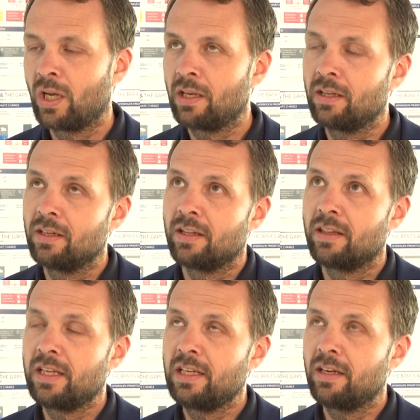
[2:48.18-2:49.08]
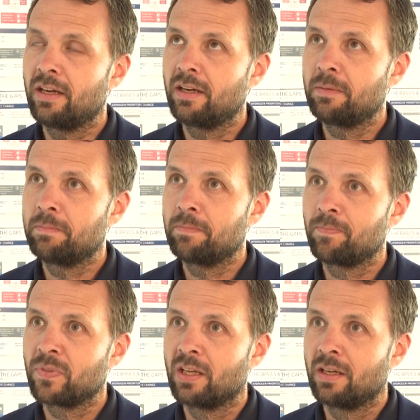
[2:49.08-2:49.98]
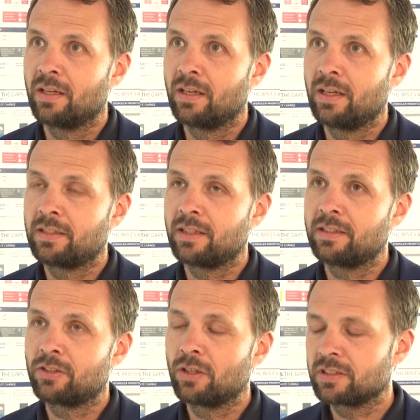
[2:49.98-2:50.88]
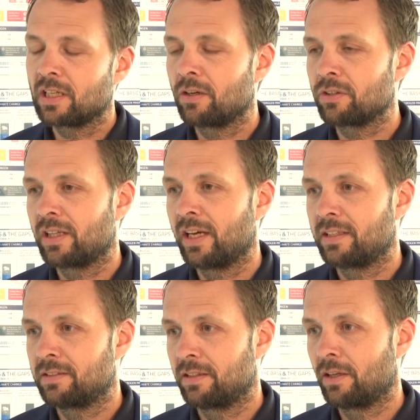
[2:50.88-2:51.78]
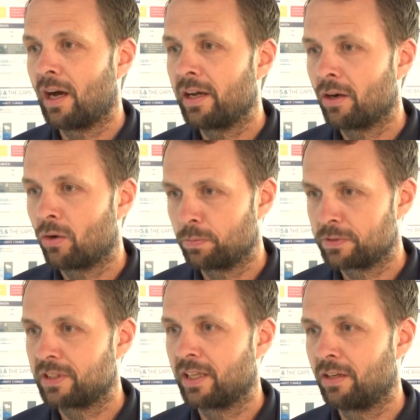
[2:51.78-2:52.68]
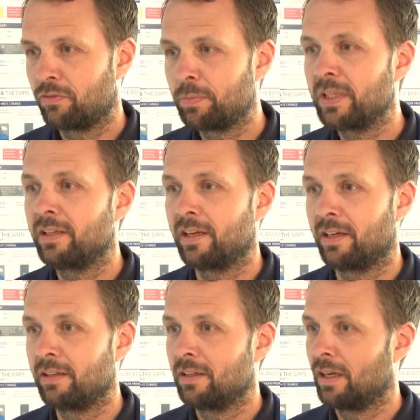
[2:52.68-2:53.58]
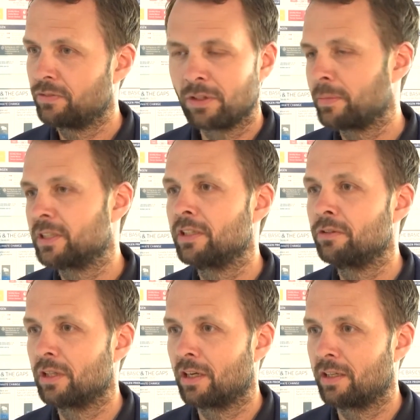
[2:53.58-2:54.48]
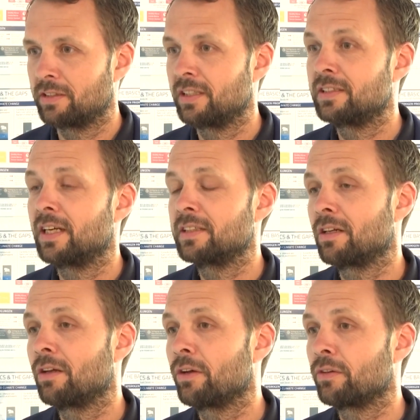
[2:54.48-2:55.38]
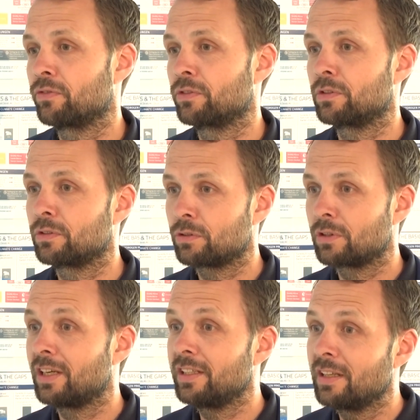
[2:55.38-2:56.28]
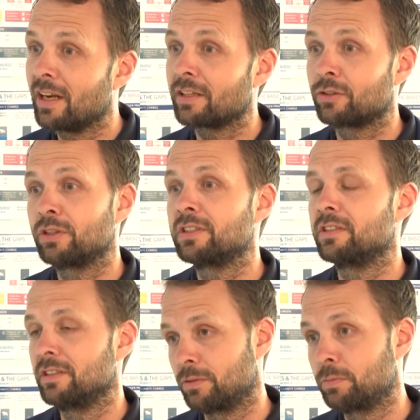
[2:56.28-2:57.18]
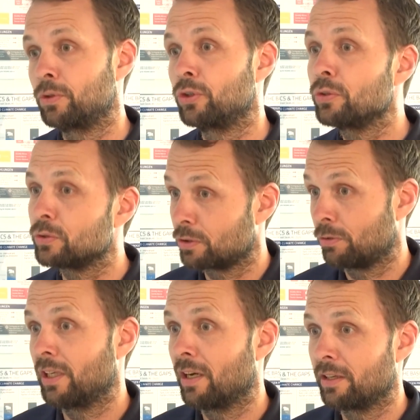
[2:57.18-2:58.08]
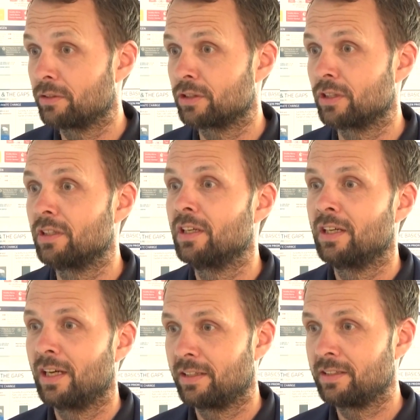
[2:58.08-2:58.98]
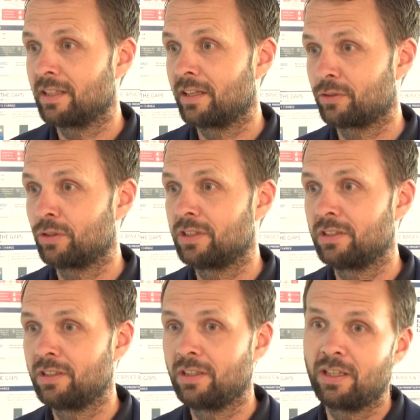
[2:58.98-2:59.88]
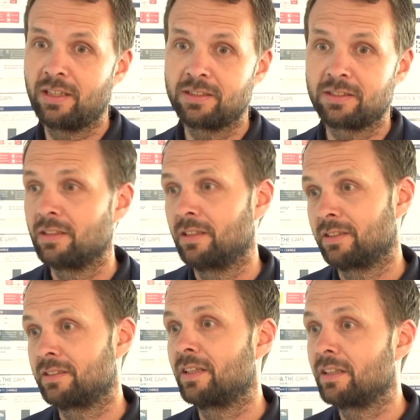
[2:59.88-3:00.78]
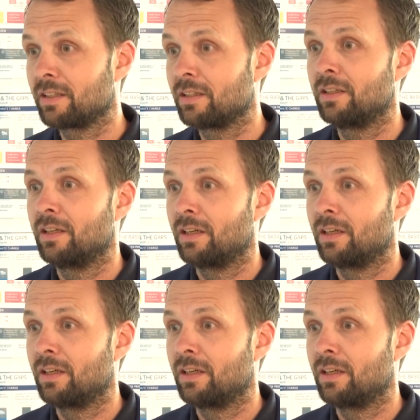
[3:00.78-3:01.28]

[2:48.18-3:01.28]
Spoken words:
Well, it turns out that the high hopes that have been there have not materialized. It takes a lot of clean electricity to produce green hydrogen, and this electricity is still